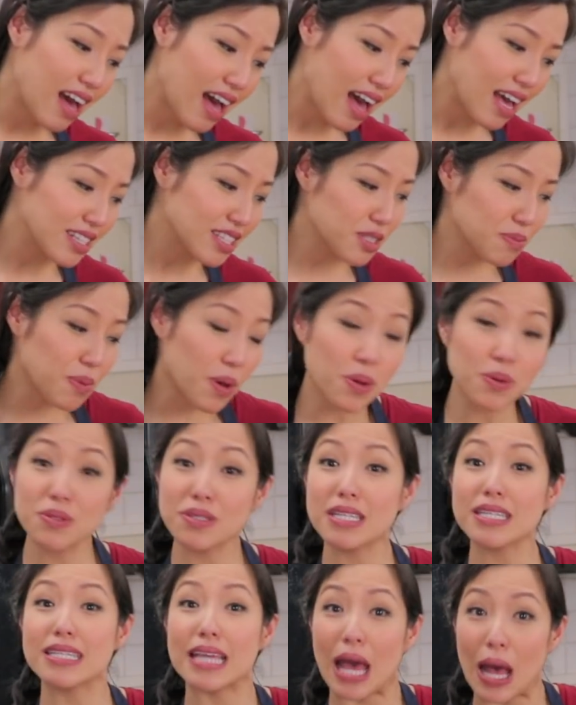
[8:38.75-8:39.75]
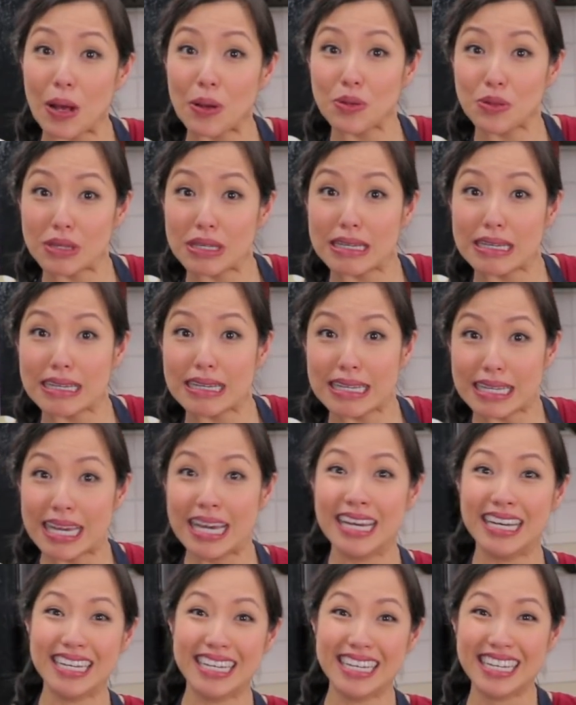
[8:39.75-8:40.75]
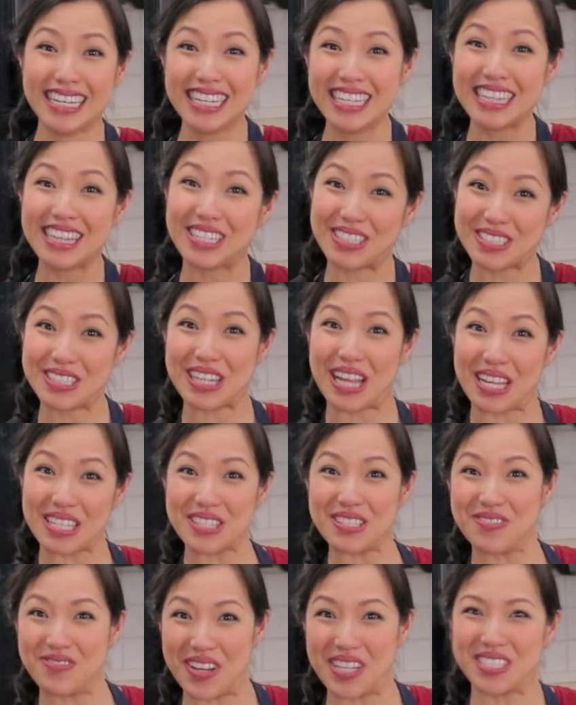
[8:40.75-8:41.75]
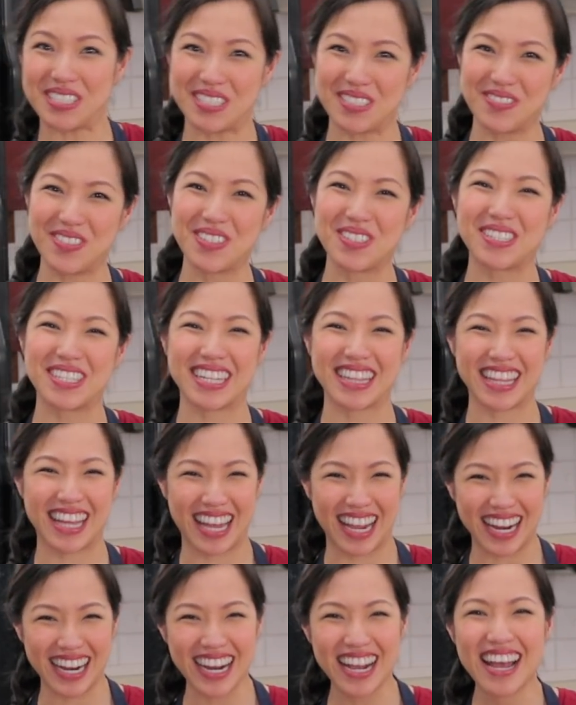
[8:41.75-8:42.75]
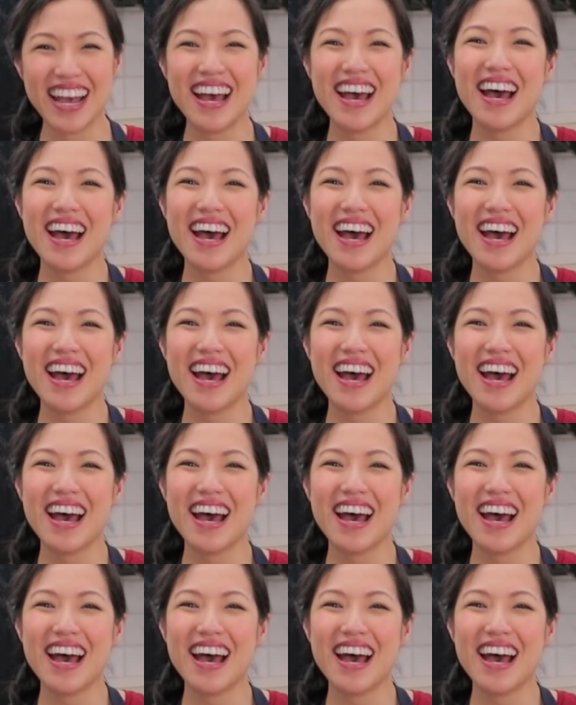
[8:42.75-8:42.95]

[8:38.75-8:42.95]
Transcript: I suppose it's healthy. There's lots of vegetables in there,